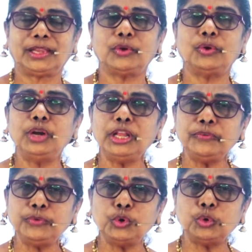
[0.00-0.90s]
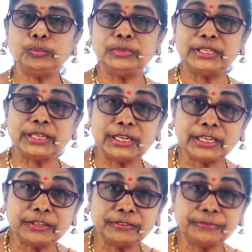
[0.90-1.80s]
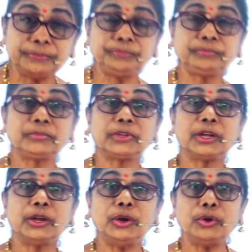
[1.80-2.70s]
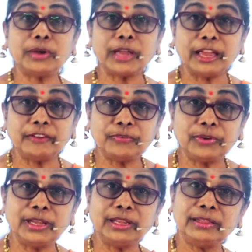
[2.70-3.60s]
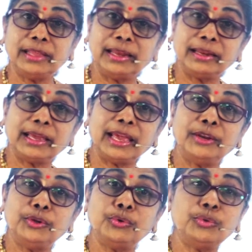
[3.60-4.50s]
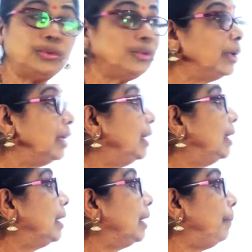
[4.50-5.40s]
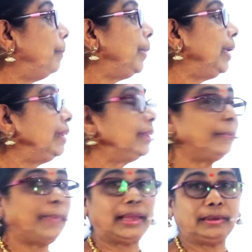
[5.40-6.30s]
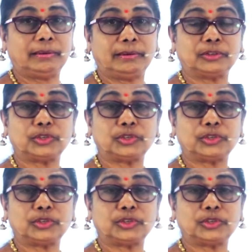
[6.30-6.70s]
Only if you observe, look carefully, then can you repeat the pattern.